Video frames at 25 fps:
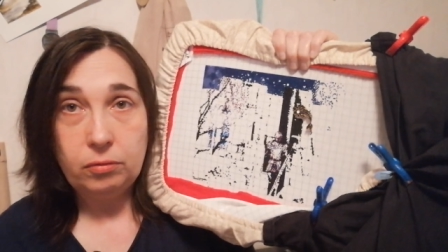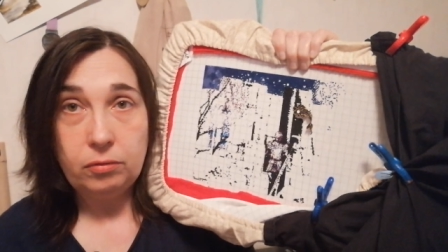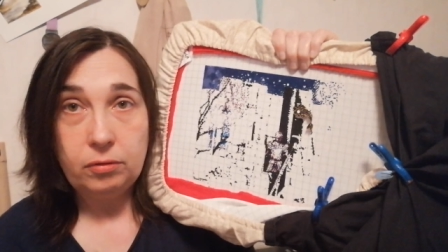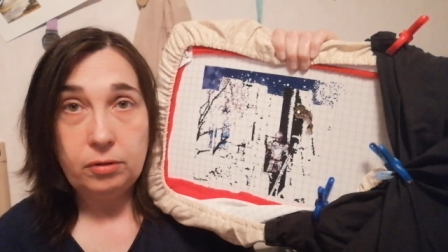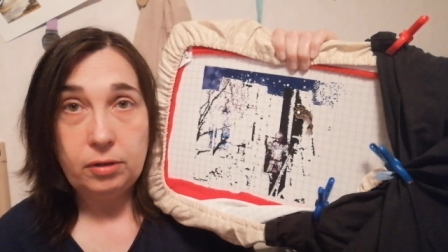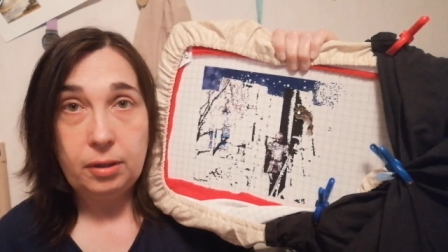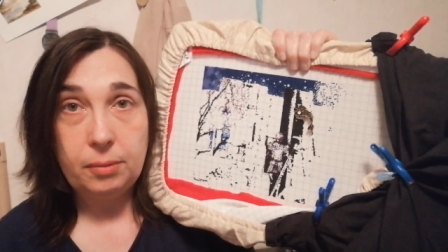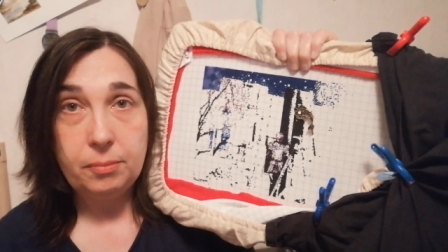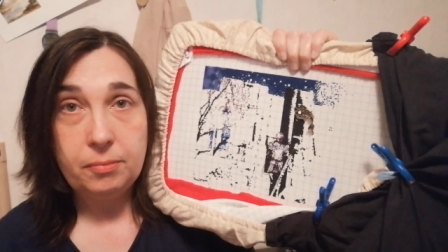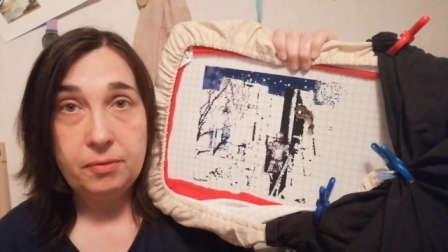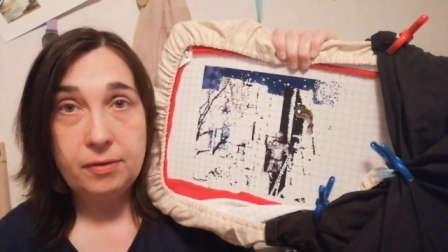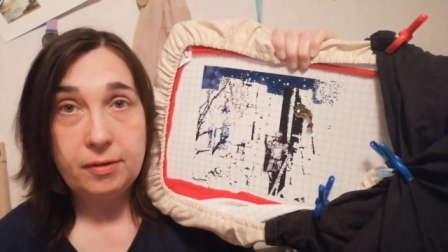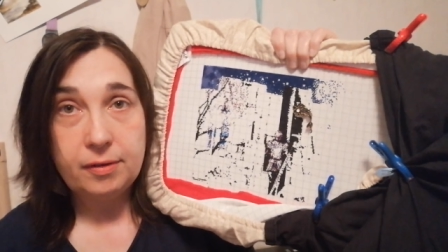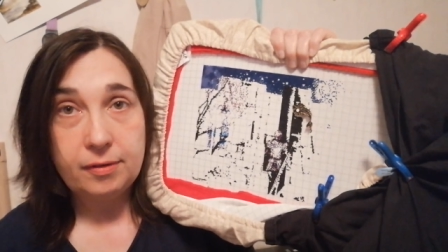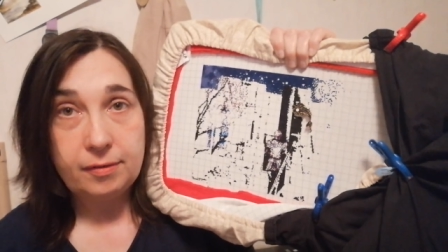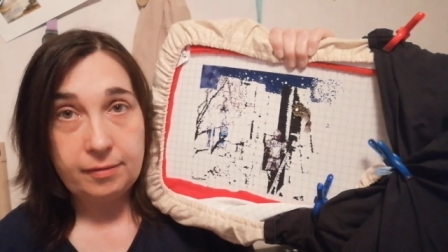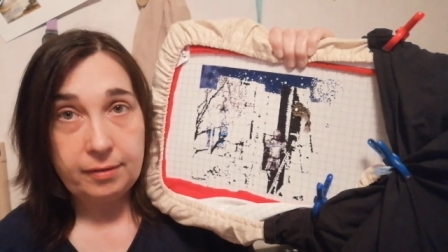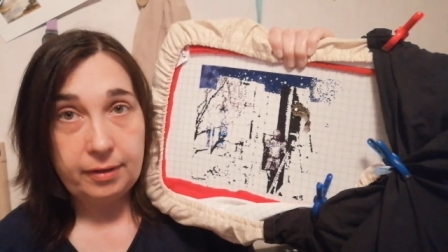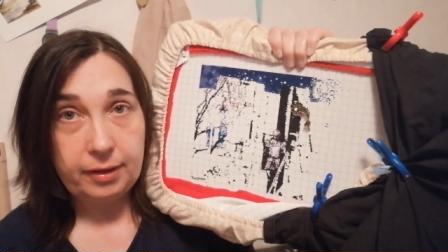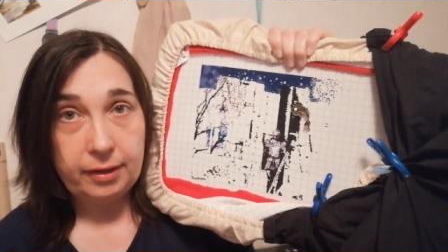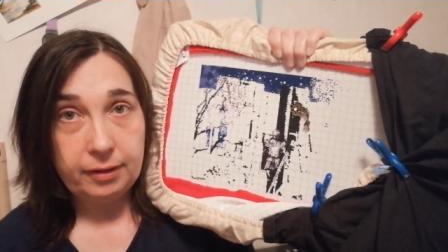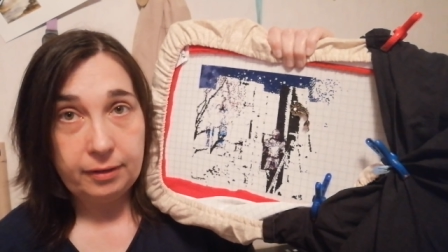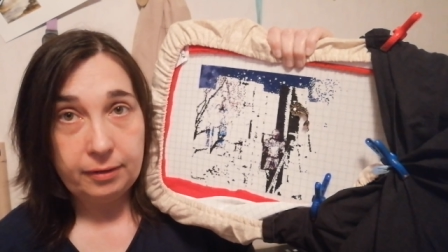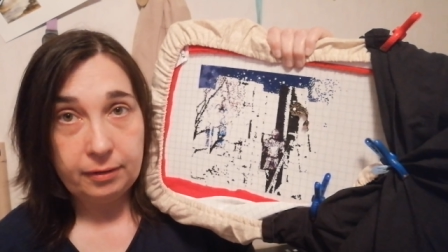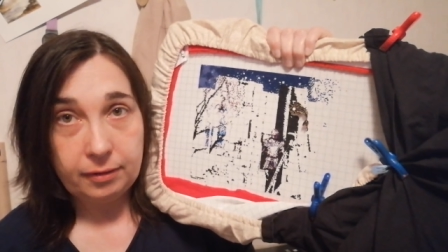DMC is
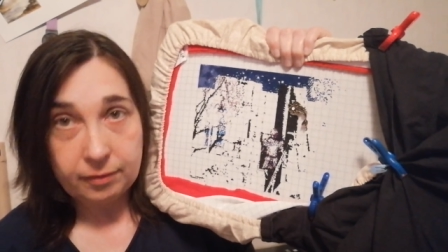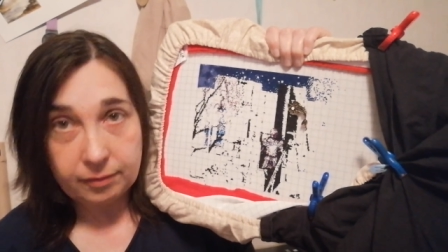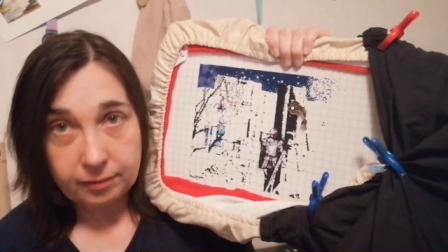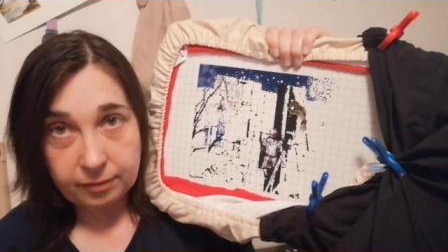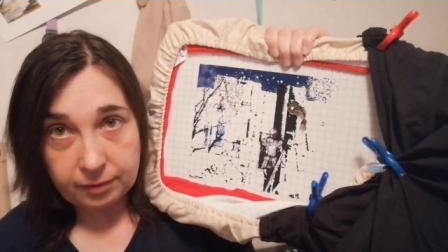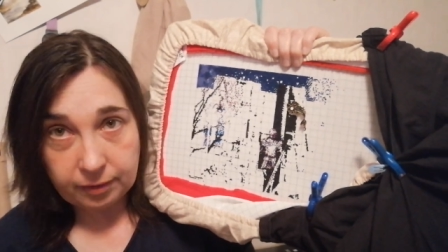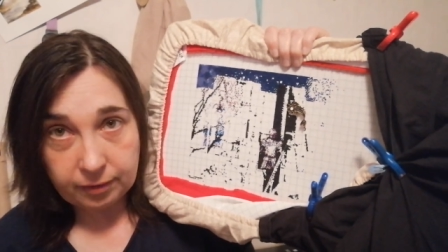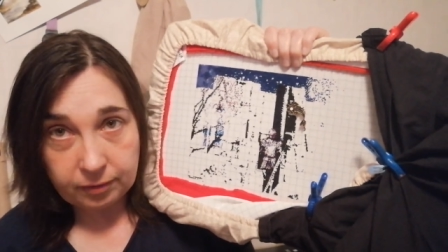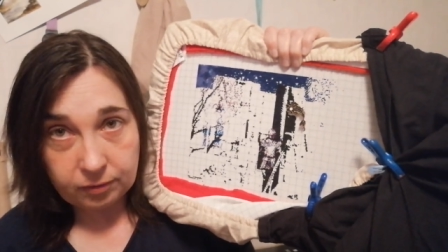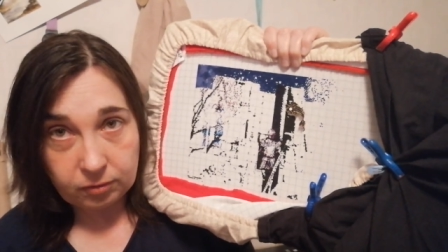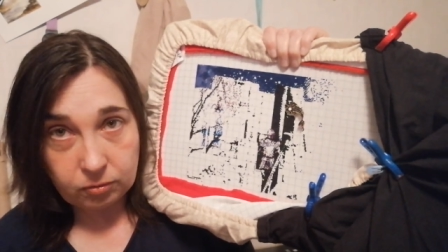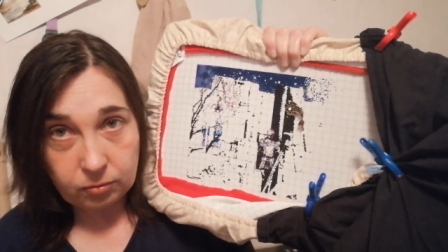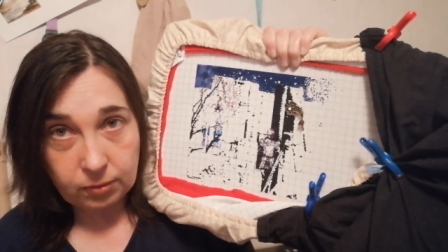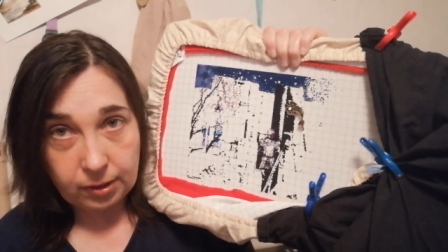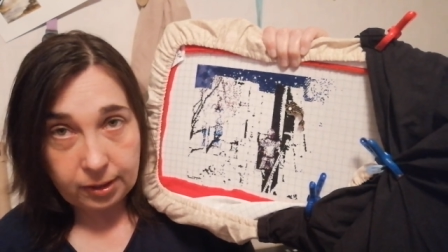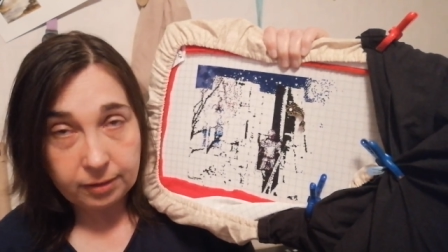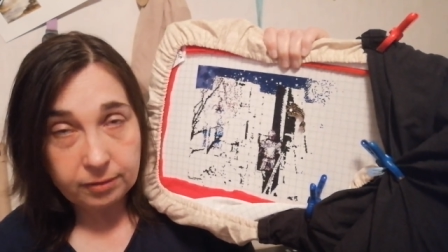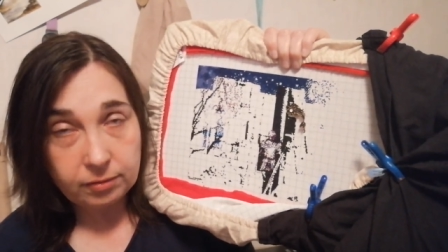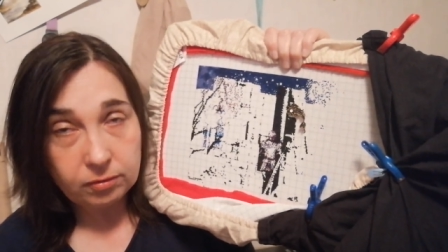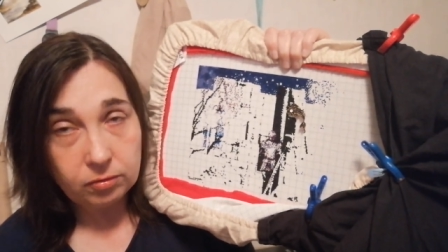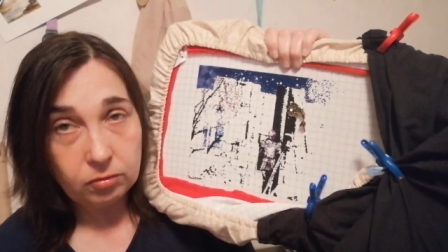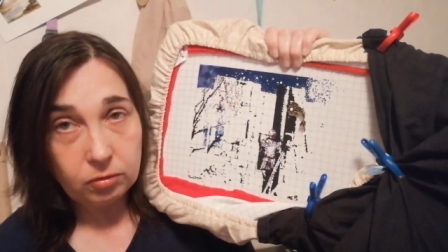like 6 strands.